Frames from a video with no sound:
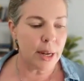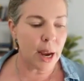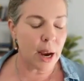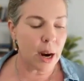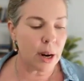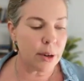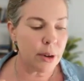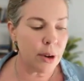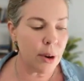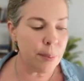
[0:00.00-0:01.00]

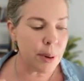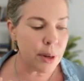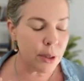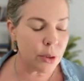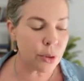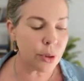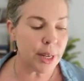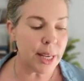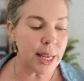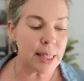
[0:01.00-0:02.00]
Number
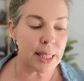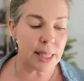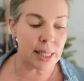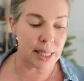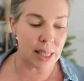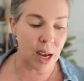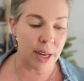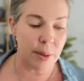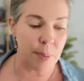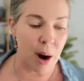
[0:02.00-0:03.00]
3 is the
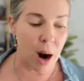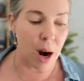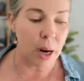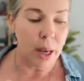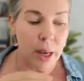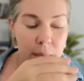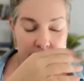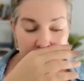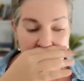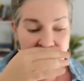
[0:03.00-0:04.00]
sidebar.
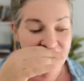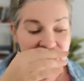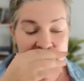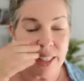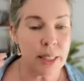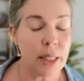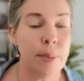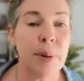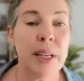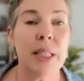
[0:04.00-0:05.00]
So again, this
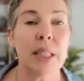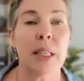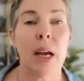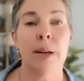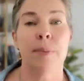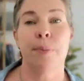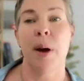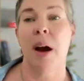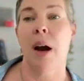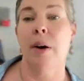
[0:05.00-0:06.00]
can be the
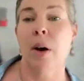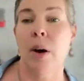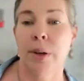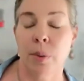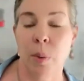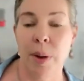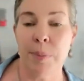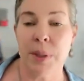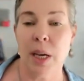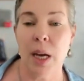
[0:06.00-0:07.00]
sidebar on your
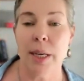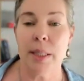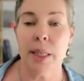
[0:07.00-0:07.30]
website.